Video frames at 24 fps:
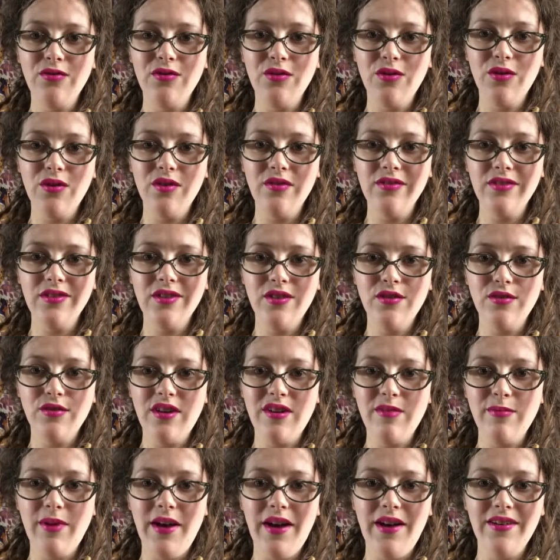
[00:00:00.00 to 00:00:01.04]
floor of the
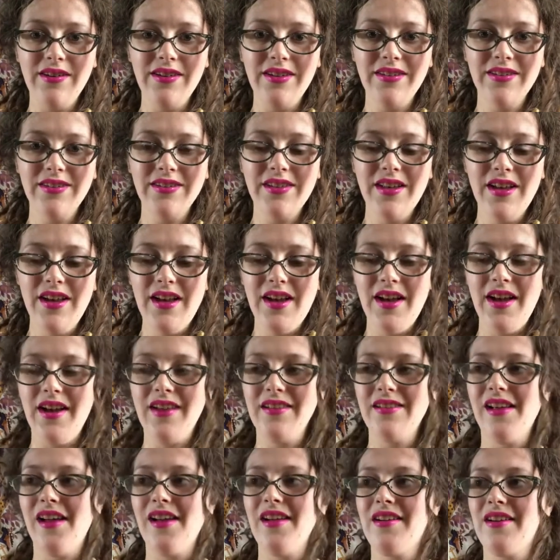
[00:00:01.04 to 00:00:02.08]
Citrine Palace
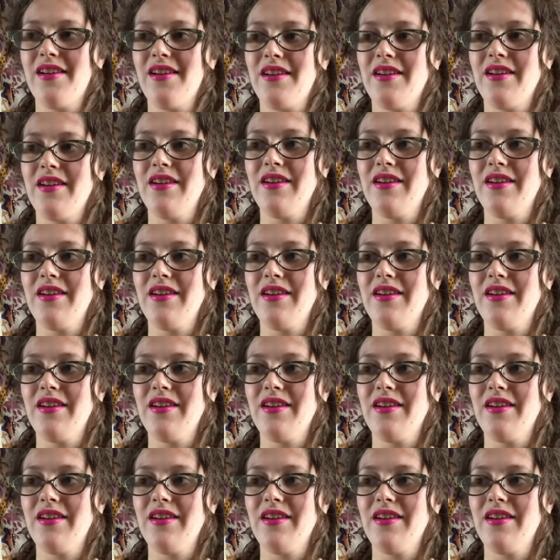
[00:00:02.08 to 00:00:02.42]
as I